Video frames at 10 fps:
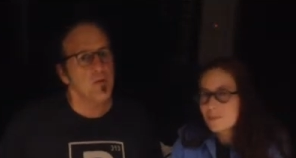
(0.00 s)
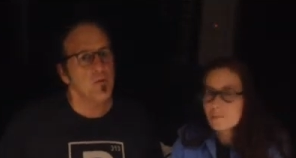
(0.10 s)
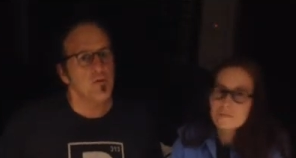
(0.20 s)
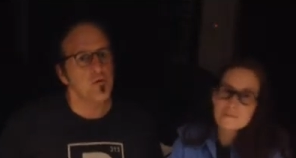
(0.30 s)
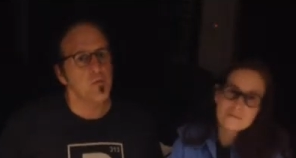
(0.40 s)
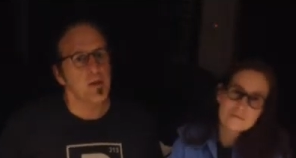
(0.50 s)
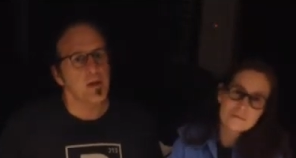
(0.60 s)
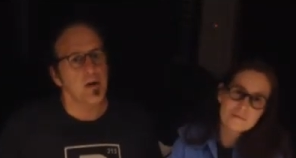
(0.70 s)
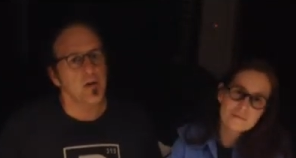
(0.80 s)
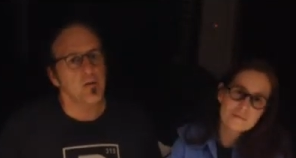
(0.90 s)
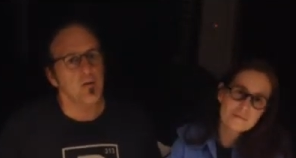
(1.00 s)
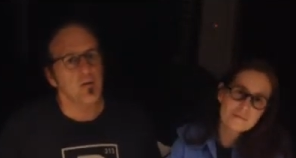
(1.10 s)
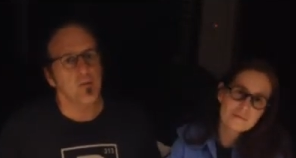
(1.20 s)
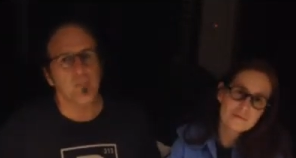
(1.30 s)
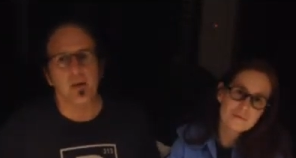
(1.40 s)
Speaker 1: where the two main characters
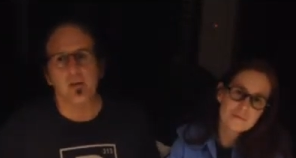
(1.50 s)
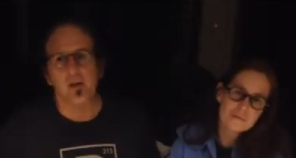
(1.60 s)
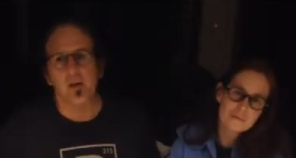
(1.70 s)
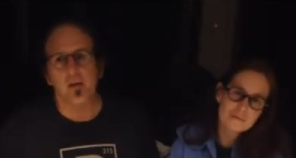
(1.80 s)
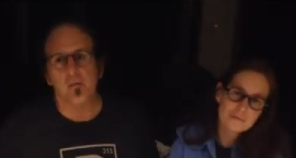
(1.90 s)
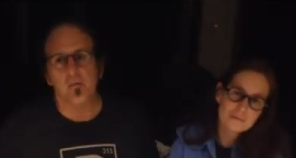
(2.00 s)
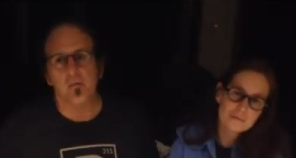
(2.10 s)
are in bed together.